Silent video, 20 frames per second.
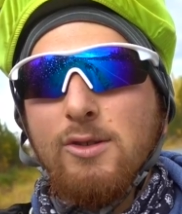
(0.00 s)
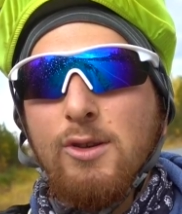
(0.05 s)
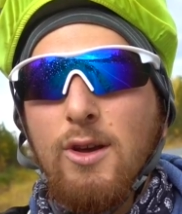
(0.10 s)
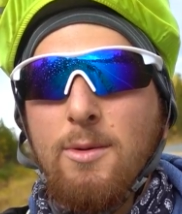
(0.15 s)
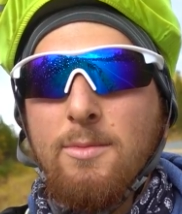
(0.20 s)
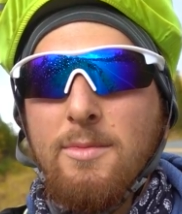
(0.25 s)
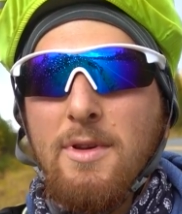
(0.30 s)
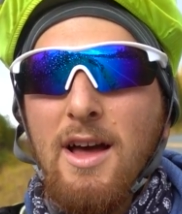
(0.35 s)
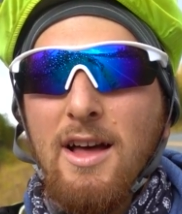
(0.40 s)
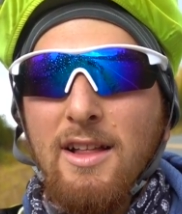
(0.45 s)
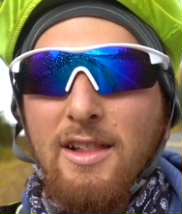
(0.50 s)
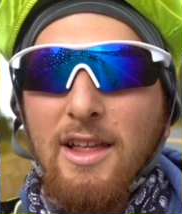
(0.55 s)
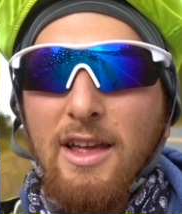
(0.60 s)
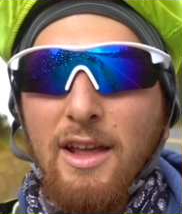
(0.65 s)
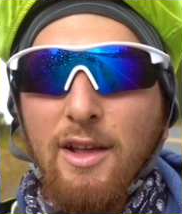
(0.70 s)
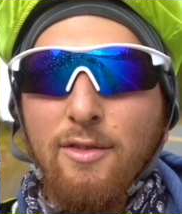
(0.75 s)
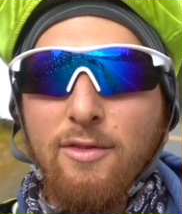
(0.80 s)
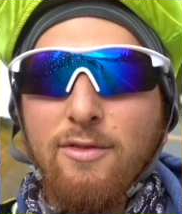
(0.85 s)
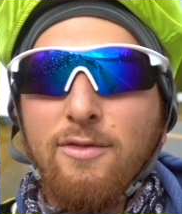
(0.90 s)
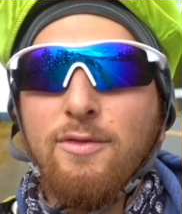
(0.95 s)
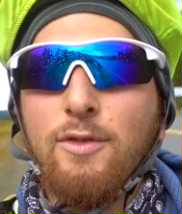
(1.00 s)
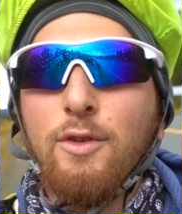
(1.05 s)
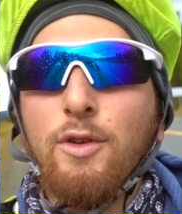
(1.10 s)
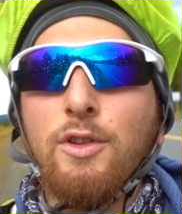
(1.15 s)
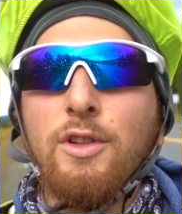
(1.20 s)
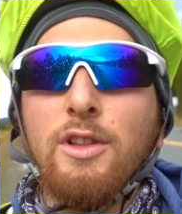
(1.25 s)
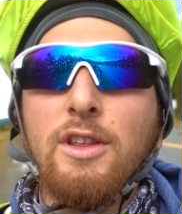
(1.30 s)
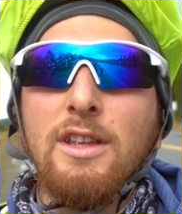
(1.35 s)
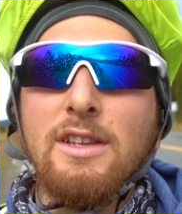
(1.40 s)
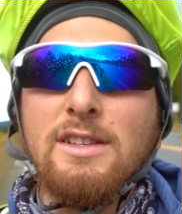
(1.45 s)
So I'm not like
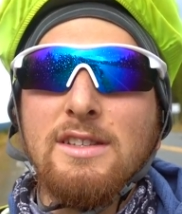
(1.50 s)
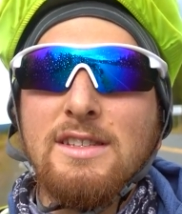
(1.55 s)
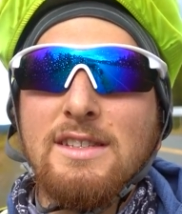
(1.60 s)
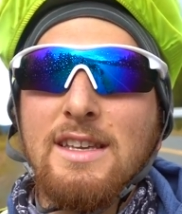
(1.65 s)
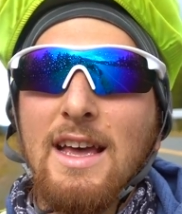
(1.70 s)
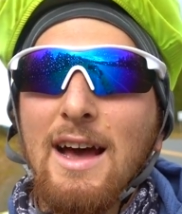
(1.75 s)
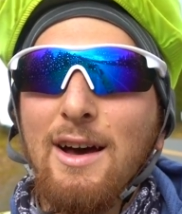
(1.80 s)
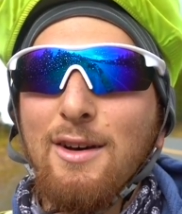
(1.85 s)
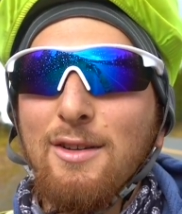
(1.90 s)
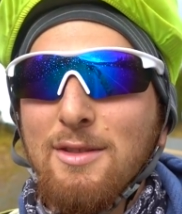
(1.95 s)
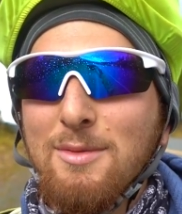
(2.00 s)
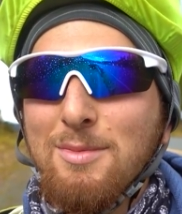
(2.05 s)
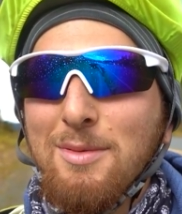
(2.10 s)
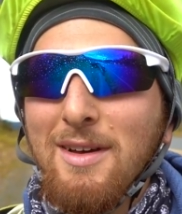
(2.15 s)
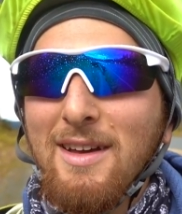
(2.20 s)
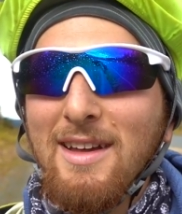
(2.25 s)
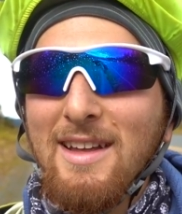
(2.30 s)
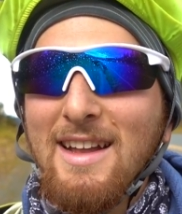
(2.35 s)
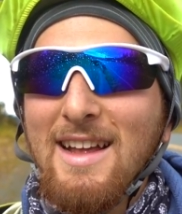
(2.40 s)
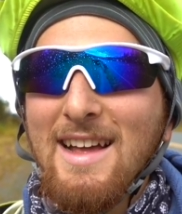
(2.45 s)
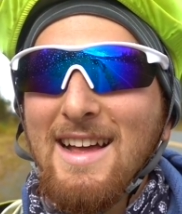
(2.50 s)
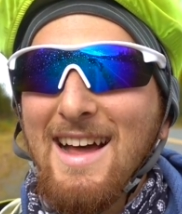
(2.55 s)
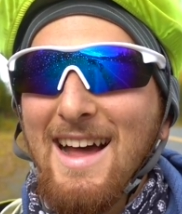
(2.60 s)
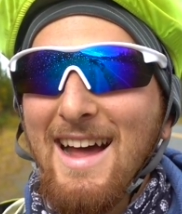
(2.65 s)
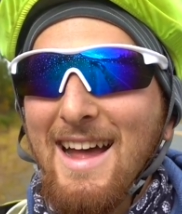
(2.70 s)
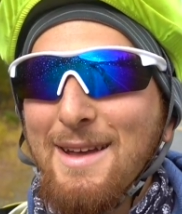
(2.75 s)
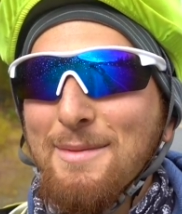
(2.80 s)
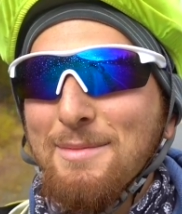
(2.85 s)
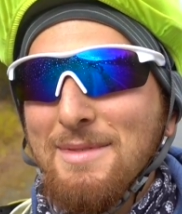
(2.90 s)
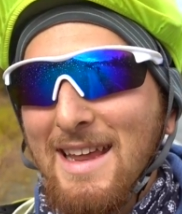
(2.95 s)
fully south, but
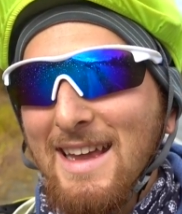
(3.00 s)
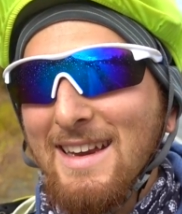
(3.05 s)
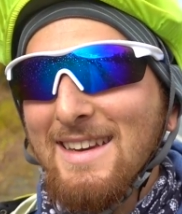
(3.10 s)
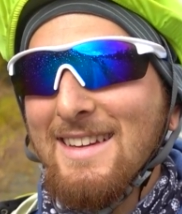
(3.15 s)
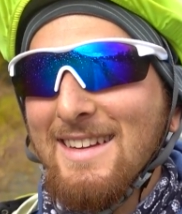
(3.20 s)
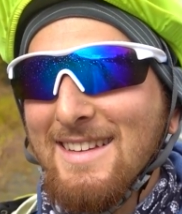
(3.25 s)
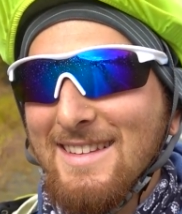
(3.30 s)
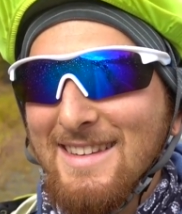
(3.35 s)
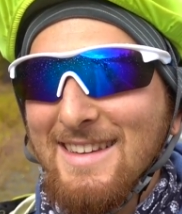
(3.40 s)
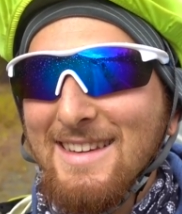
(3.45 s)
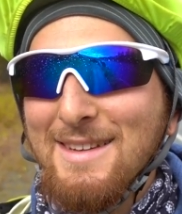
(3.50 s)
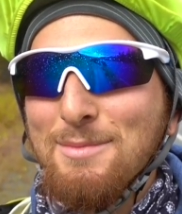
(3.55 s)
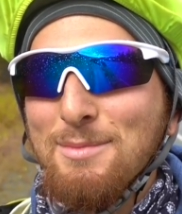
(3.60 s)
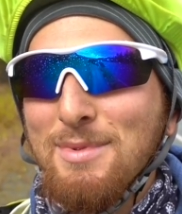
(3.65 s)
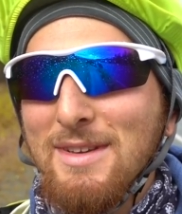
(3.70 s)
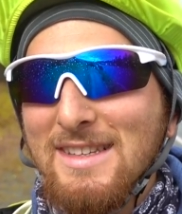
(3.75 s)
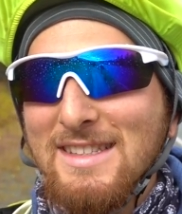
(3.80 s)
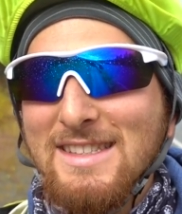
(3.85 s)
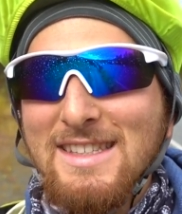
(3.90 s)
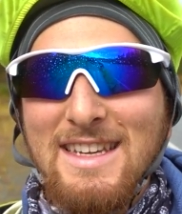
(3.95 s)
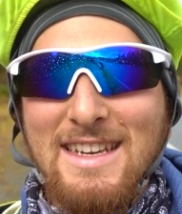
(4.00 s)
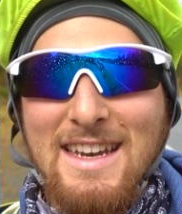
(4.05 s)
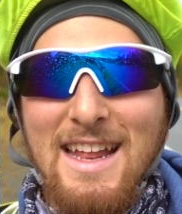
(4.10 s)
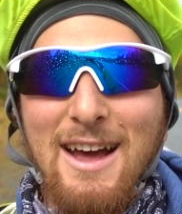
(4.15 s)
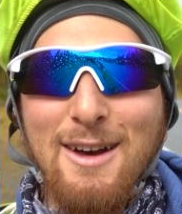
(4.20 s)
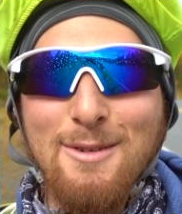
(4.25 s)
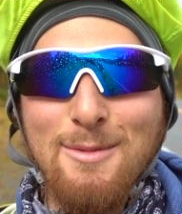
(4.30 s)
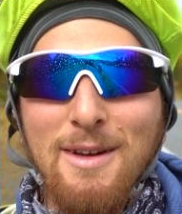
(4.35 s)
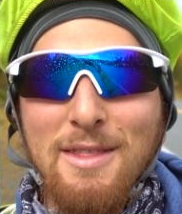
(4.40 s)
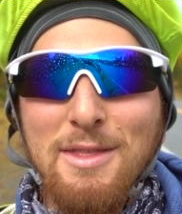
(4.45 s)
I am technically in BC
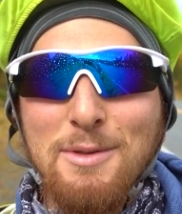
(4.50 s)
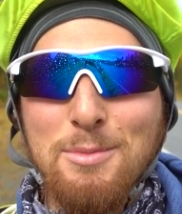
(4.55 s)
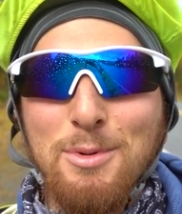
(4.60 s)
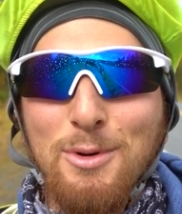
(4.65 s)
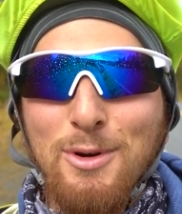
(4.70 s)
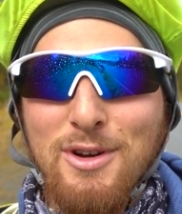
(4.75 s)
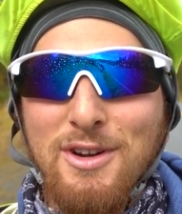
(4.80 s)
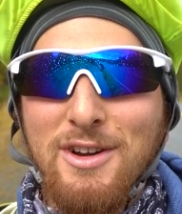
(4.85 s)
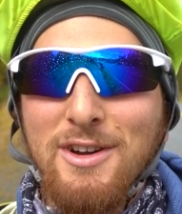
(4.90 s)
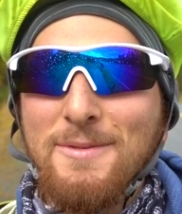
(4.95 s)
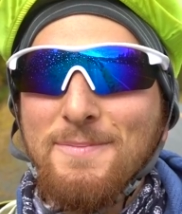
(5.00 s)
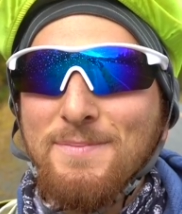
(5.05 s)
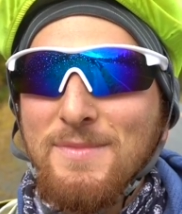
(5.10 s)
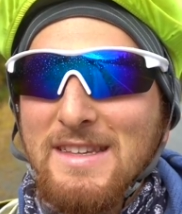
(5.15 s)
now. I'm on the border.